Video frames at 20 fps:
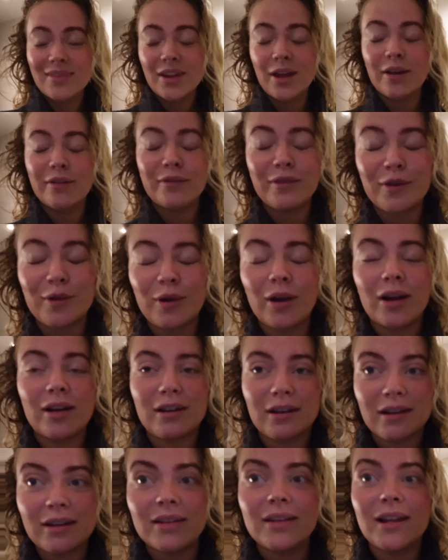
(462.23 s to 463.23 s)
I feel
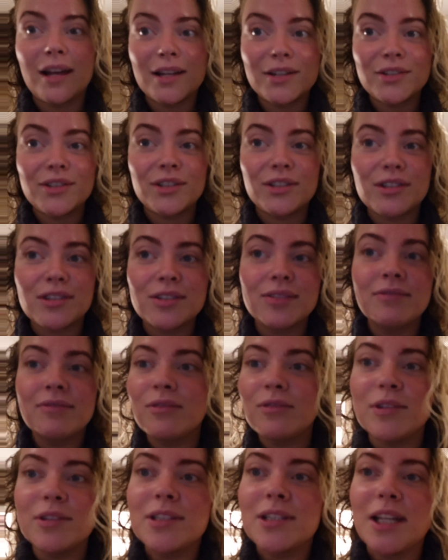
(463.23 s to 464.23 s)
like I could actually just
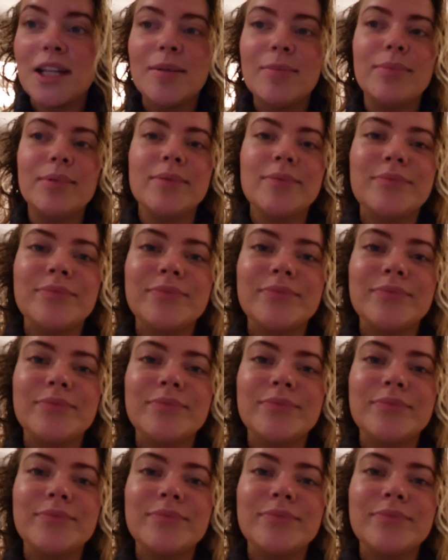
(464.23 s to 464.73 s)
fall asleep.